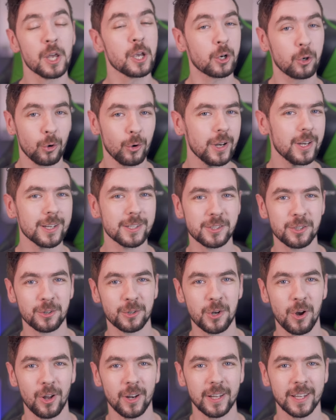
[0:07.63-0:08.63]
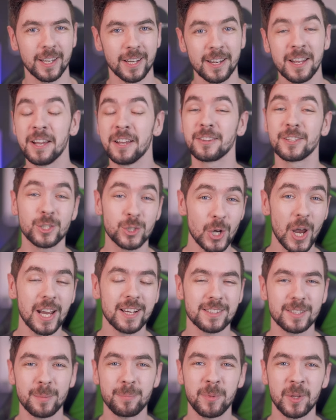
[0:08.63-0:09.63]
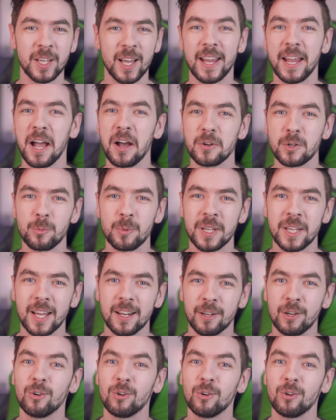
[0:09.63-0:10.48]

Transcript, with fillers: Critics are calling it the Jacksepticeye How Did We Get